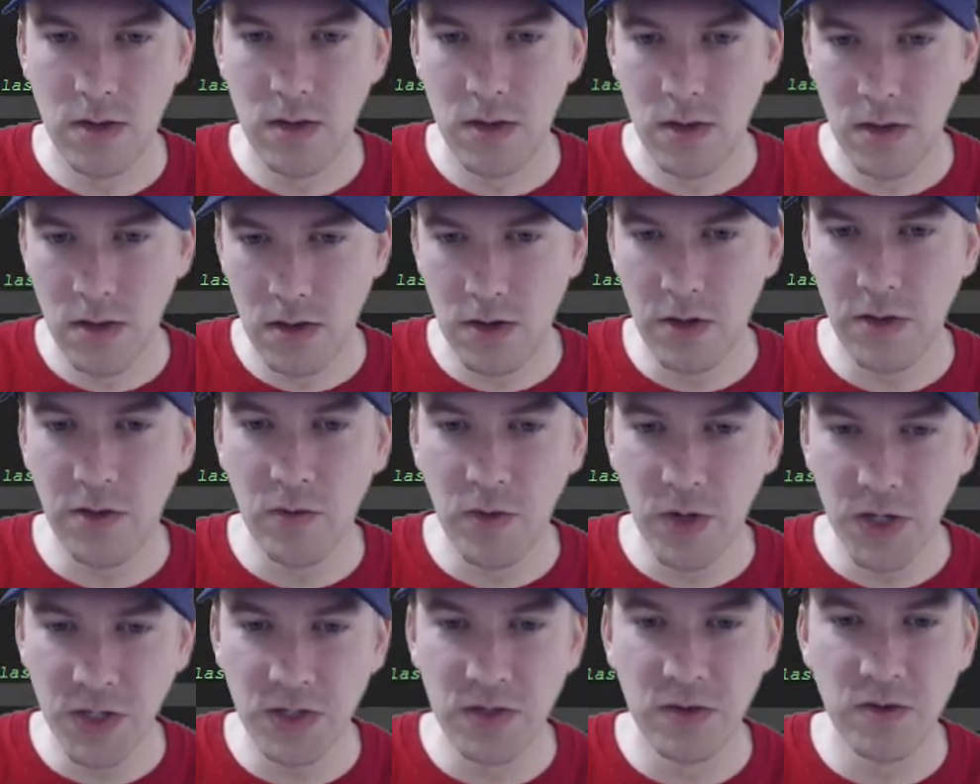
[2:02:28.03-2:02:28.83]

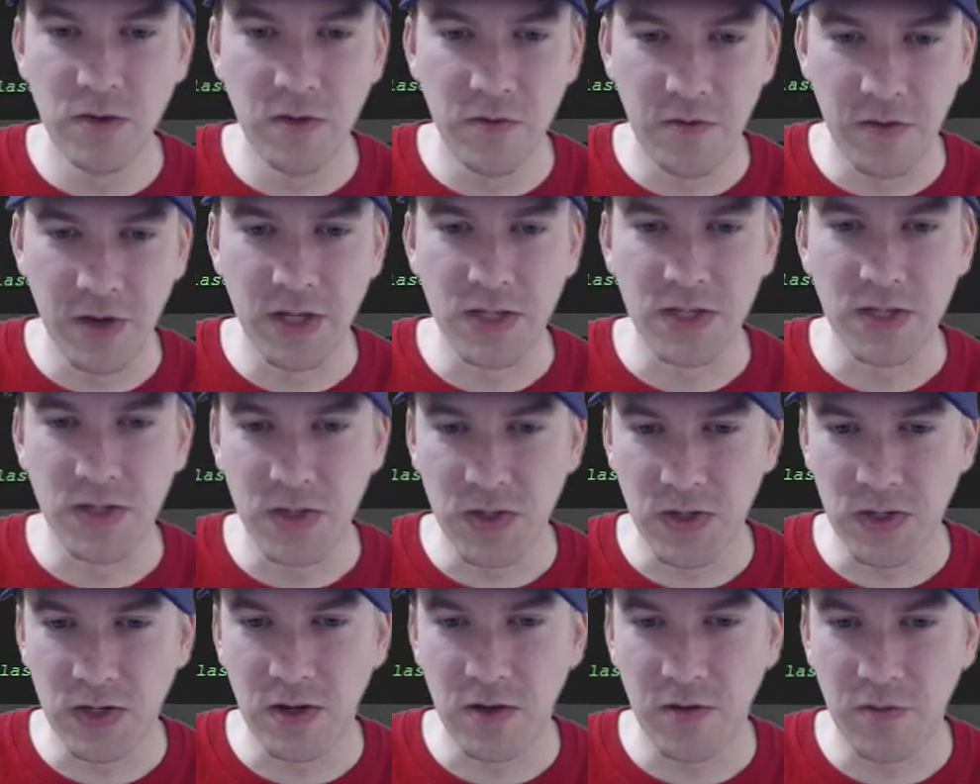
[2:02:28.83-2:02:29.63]
Otherwise, do the fancy
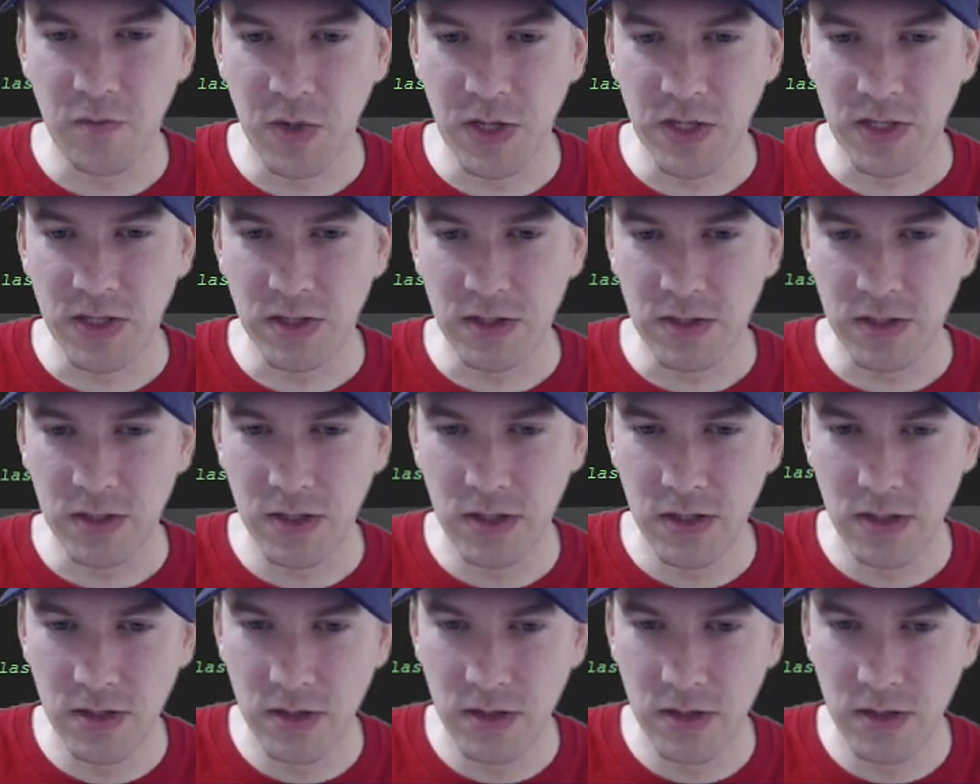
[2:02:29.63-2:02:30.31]
stuff, basically.